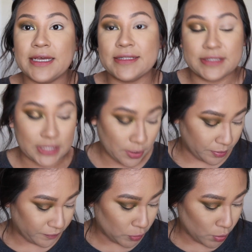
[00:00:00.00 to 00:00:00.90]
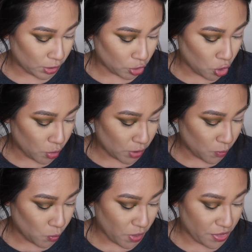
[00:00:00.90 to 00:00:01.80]
a heads up, if you want to go
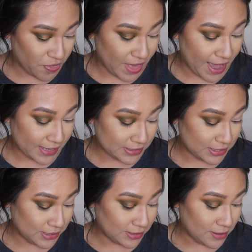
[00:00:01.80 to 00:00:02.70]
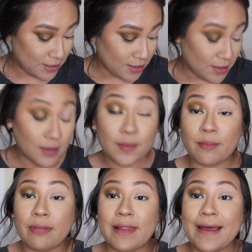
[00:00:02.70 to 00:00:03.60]
in with that
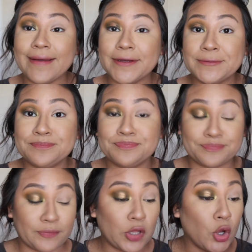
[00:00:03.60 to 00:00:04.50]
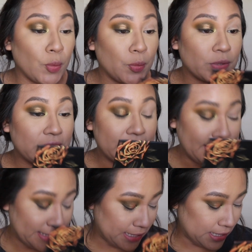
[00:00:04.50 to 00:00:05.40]
black, go in with the
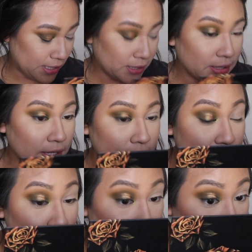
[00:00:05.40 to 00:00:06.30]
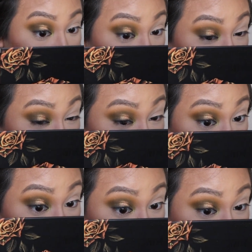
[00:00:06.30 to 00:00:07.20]
light hand and start off
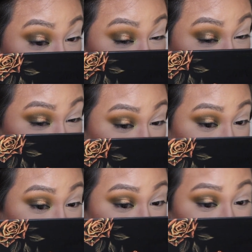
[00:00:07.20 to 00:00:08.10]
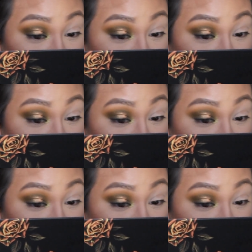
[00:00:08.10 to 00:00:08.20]
easy.